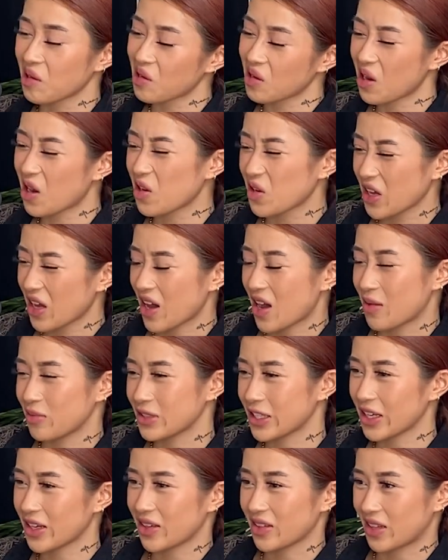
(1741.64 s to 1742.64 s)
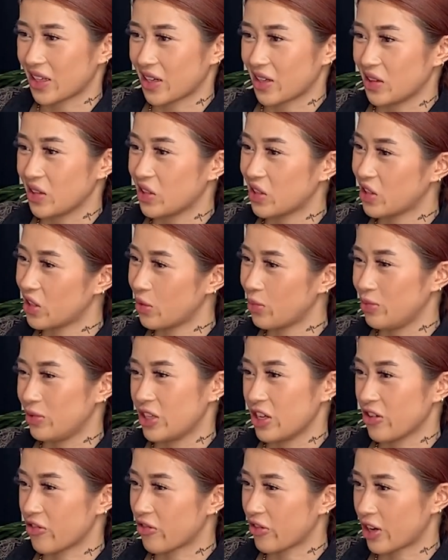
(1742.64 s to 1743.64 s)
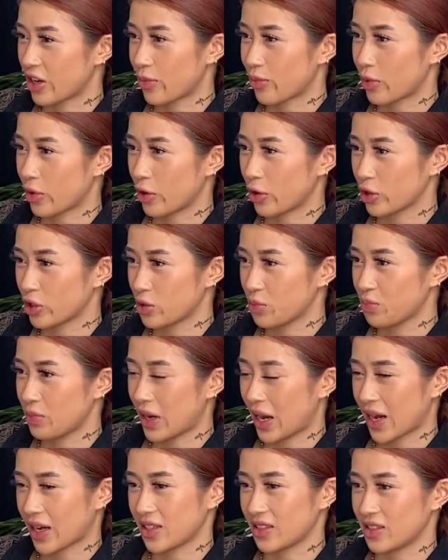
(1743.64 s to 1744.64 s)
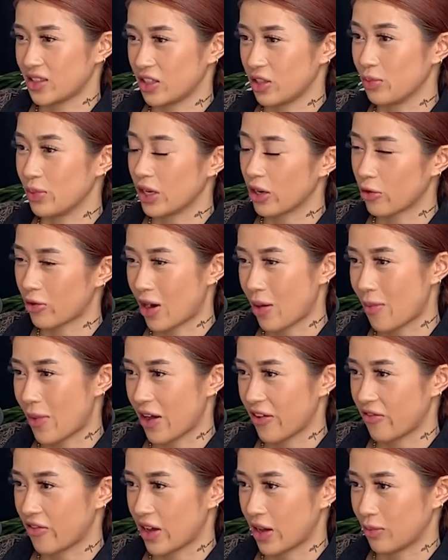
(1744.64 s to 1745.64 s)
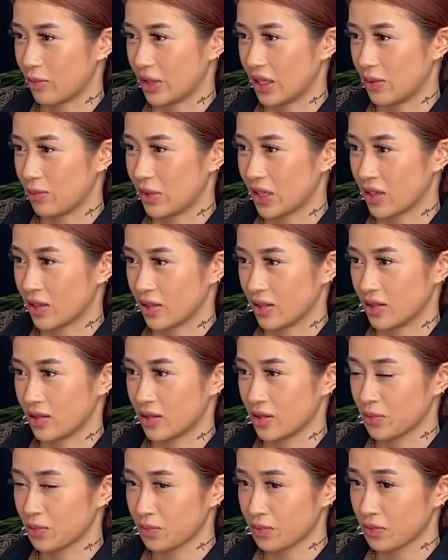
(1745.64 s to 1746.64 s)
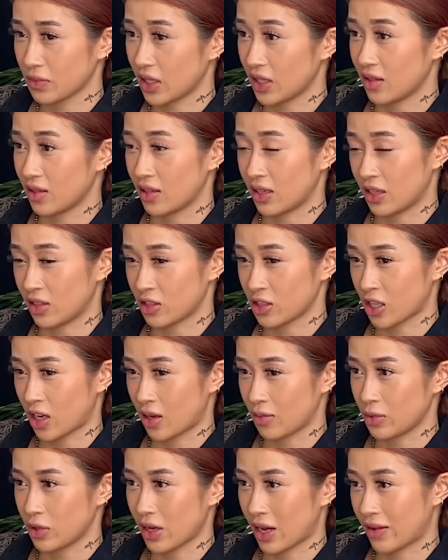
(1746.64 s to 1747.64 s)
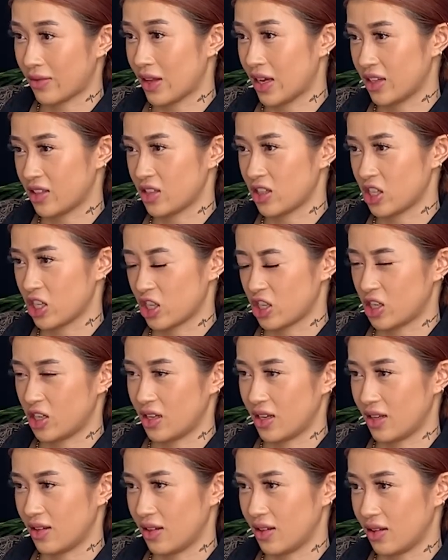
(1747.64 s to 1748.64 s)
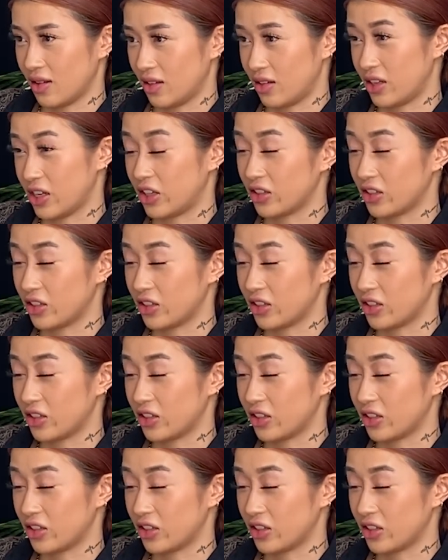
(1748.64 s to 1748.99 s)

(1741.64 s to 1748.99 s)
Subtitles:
oh yeah, I'm taking like a little different approach, but I could still be around my family because in the nail shop you have the esthetician and then the nail